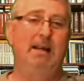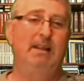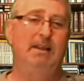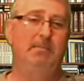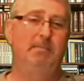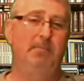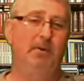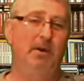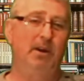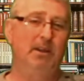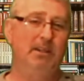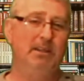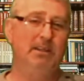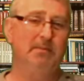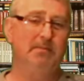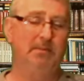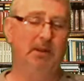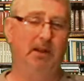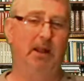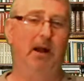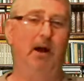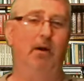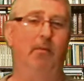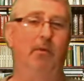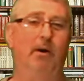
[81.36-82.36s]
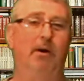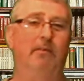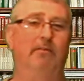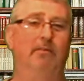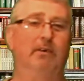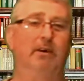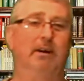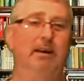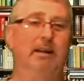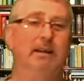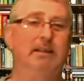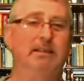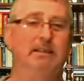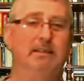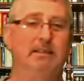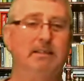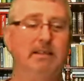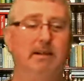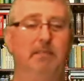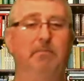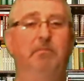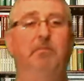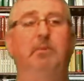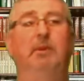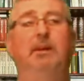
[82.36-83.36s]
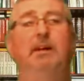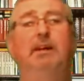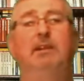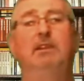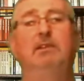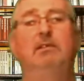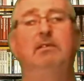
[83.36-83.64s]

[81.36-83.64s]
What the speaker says: The principle, however, is simply